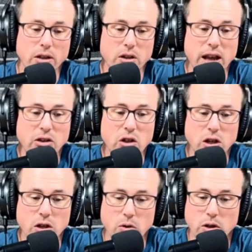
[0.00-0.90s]
So that's
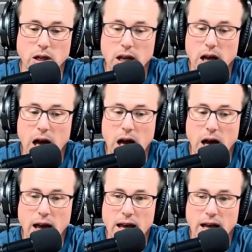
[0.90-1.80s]
good news.
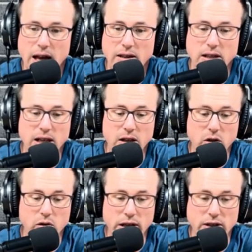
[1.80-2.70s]
Uh, it has
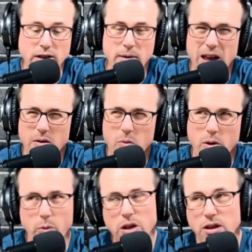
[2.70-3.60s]
increased. But it,
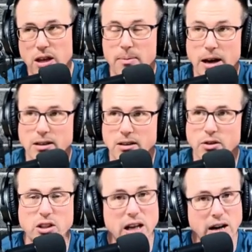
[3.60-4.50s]
when you think about it, it's a
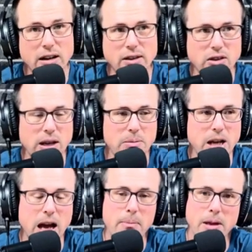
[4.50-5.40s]
little scary at the same
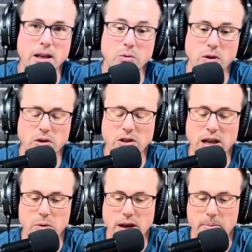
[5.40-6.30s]
time, because what they're
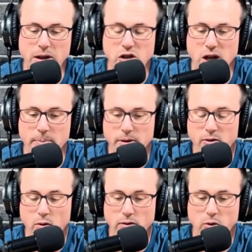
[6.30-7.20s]
saying with that big jump of
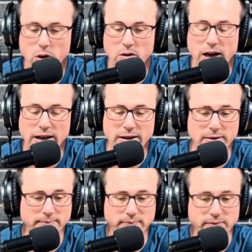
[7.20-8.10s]
over forty grand
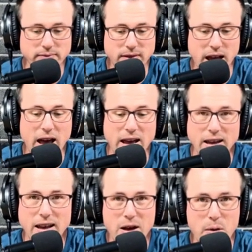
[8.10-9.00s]
is,
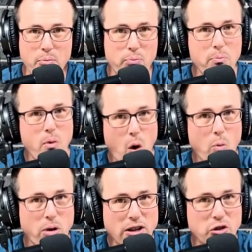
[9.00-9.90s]
hey,
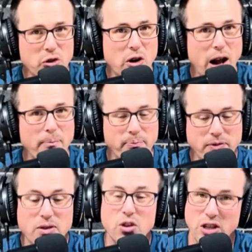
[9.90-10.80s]
home prices are up
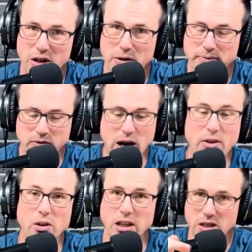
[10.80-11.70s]
still,
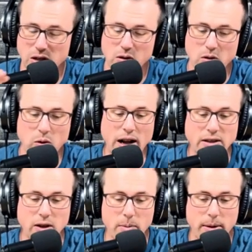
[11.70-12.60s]
right? They're continuing to
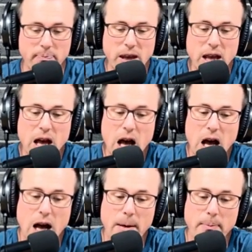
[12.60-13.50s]
rise a little bit.
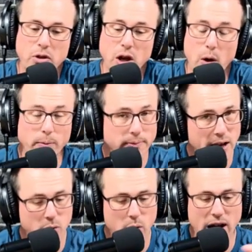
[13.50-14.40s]
Um, so
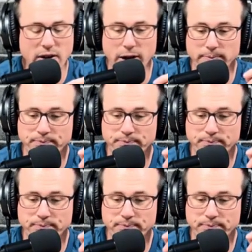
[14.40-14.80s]
F Y I there.